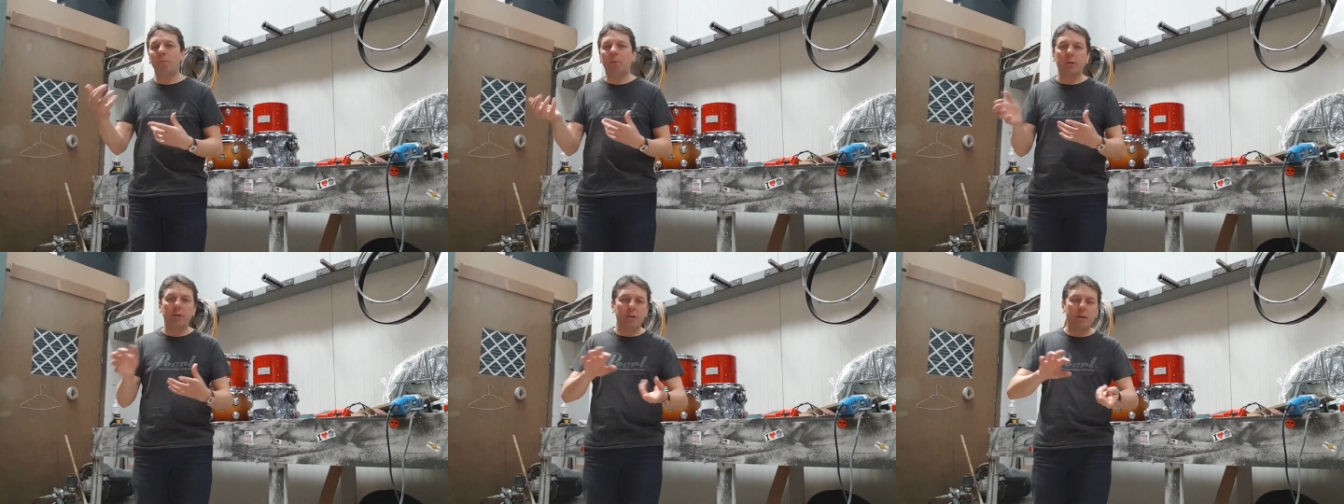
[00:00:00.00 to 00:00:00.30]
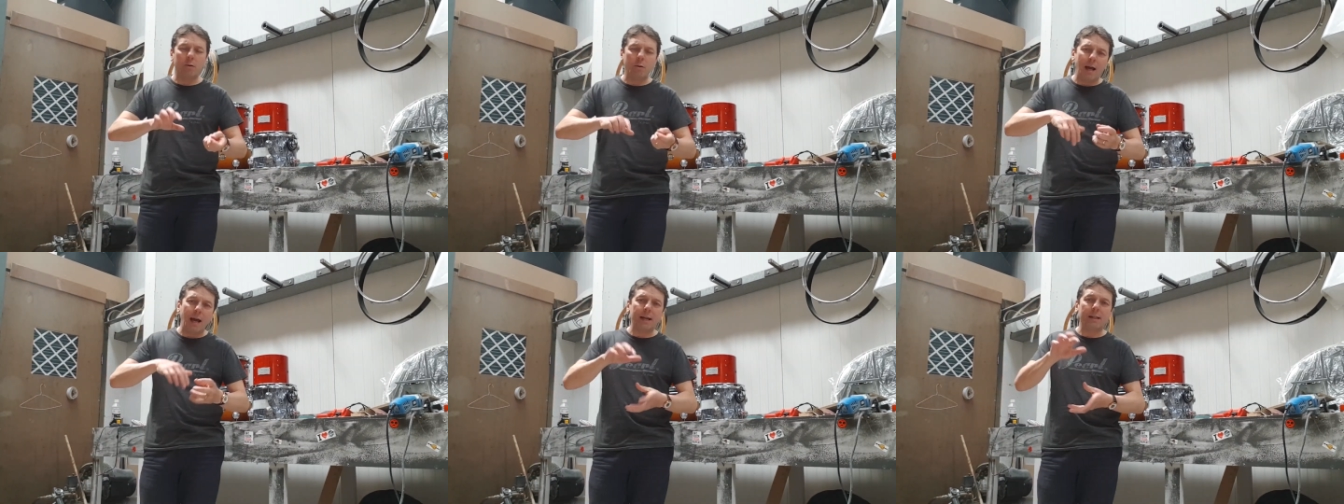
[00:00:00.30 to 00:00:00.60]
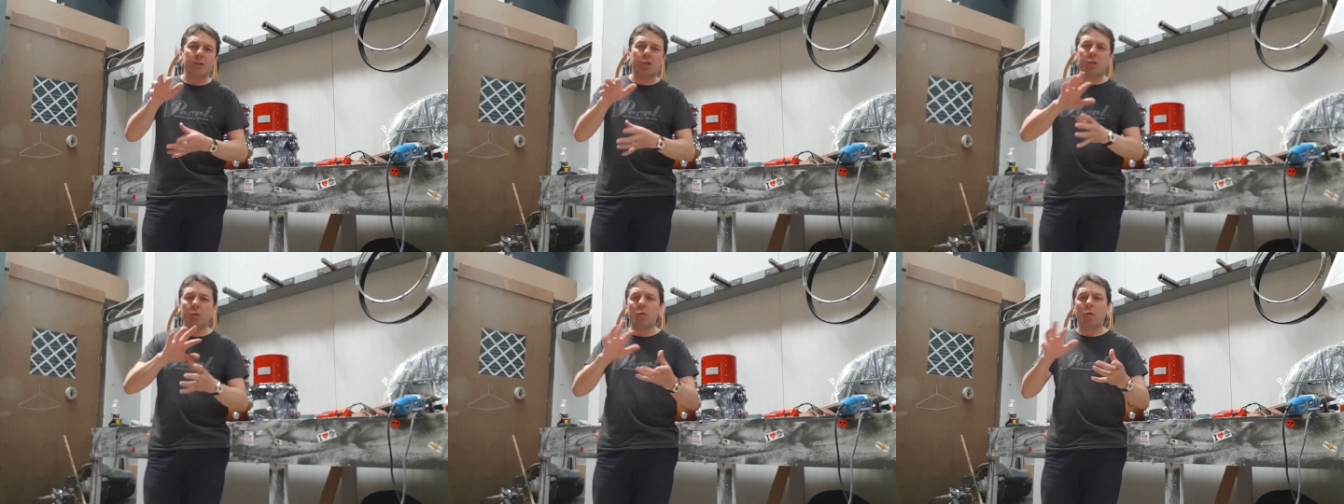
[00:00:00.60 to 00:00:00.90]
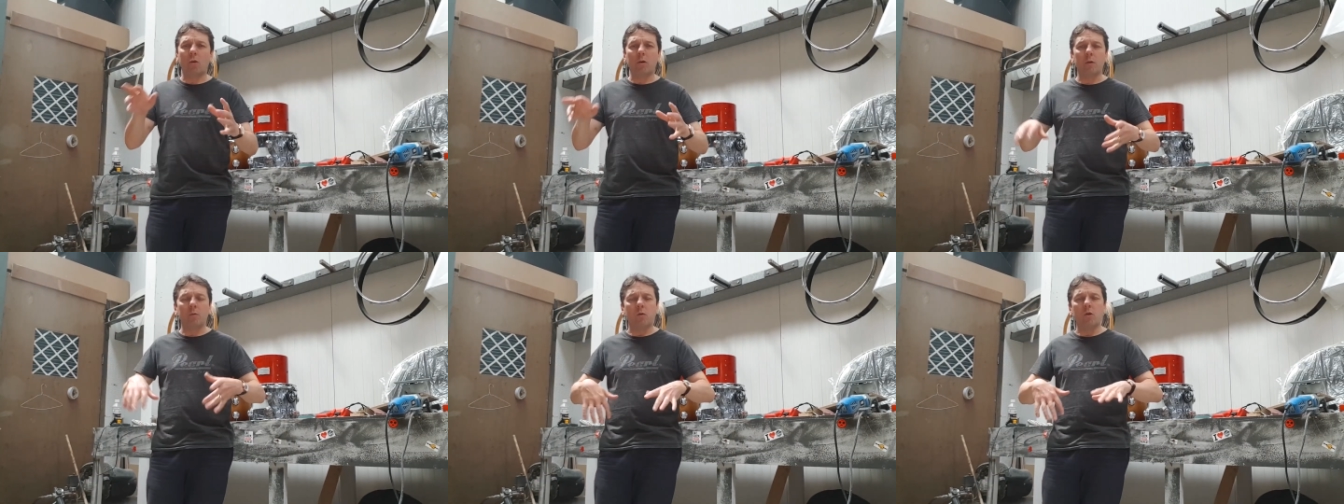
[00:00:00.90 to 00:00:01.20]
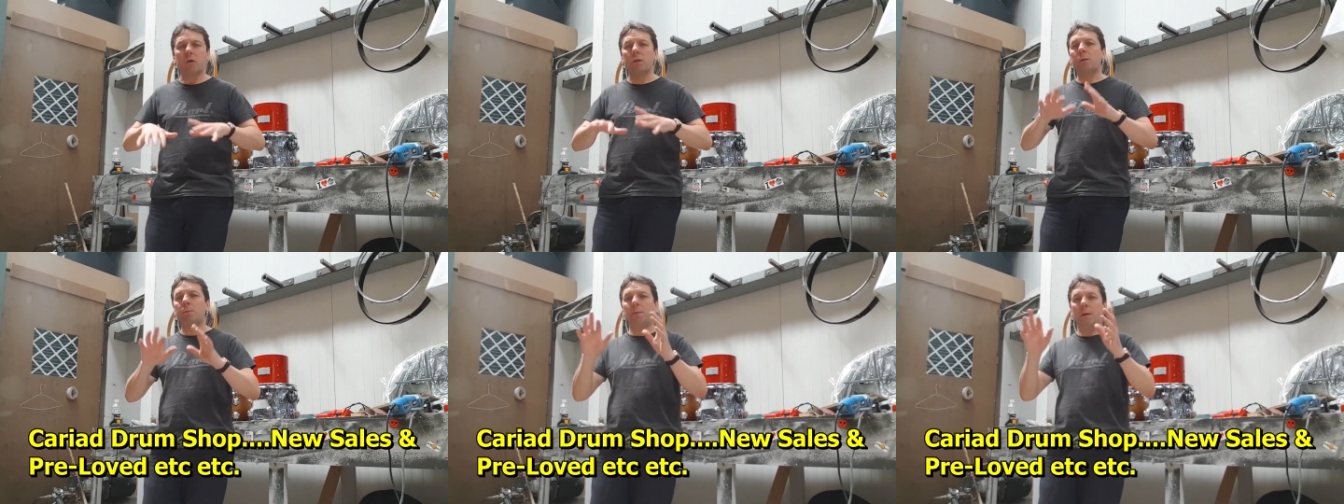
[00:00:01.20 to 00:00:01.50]
put new heads, do all the
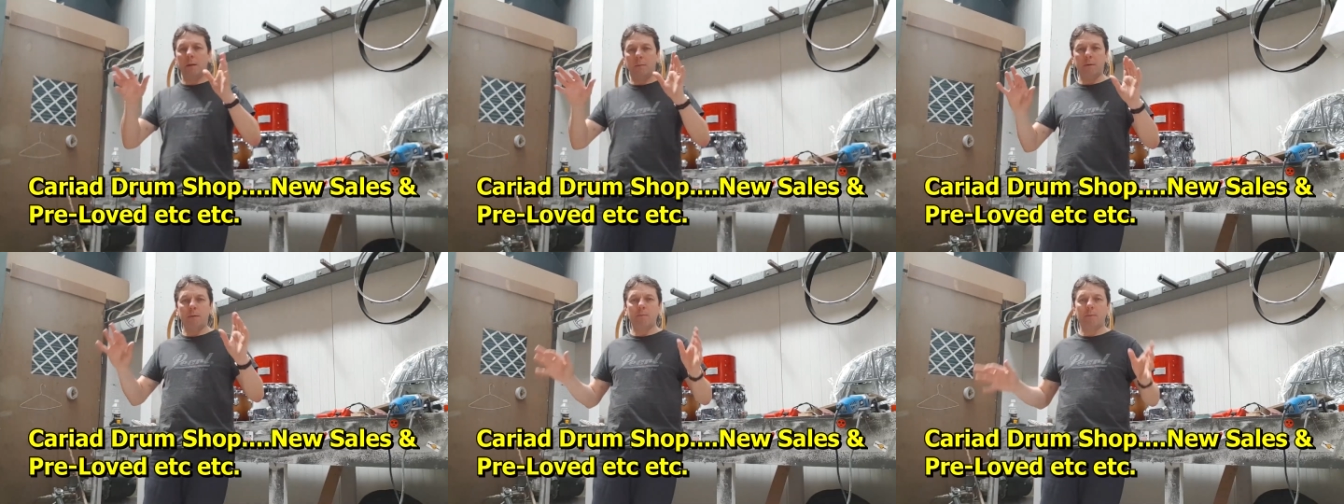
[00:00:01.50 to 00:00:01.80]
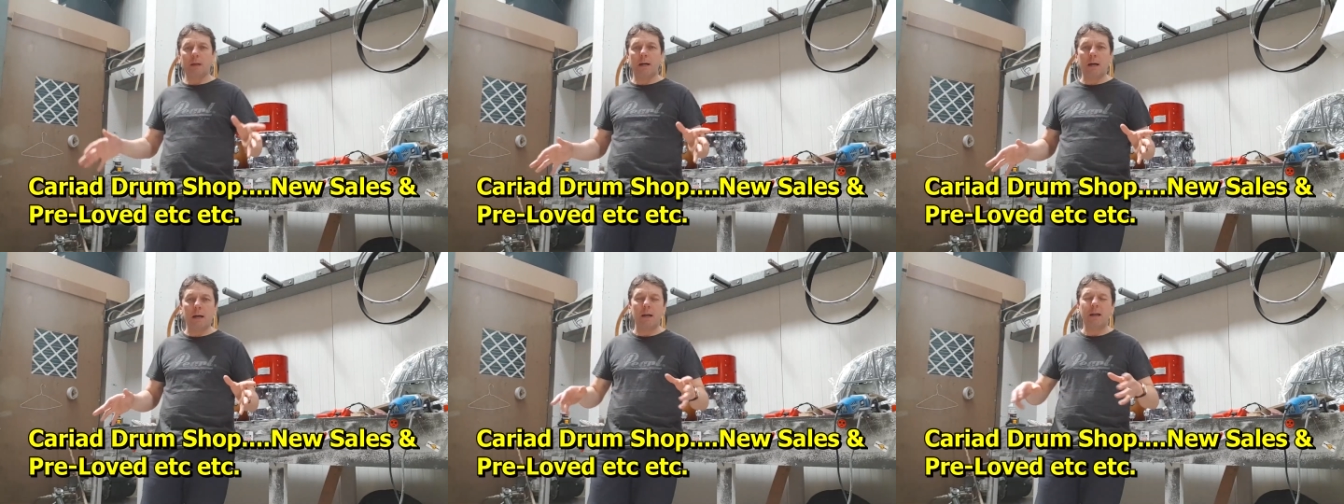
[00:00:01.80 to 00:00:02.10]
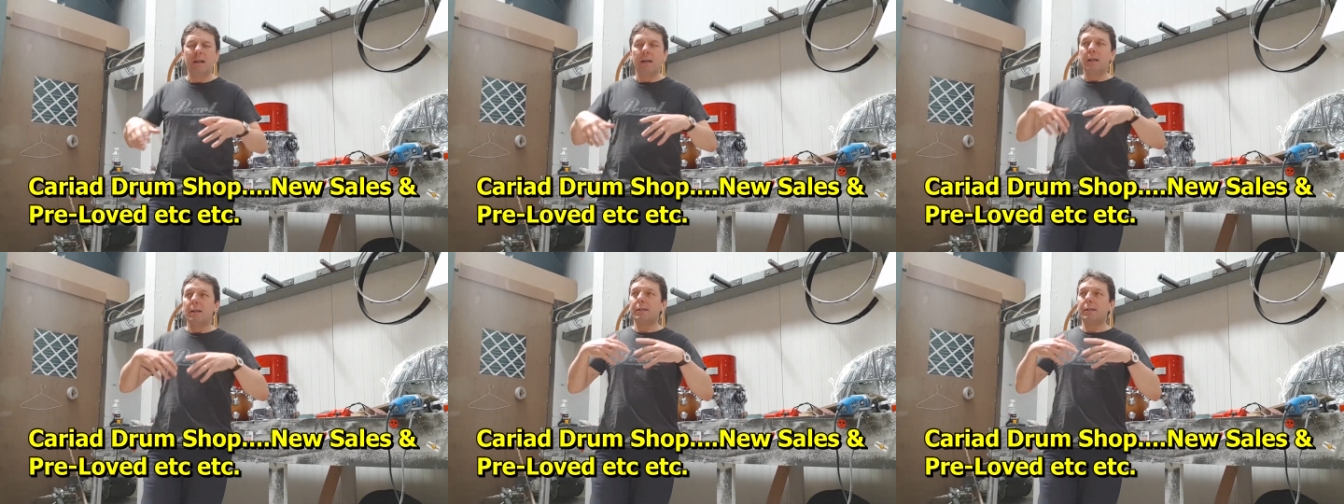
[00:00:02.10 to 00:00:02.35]
works, blah, blah, blah,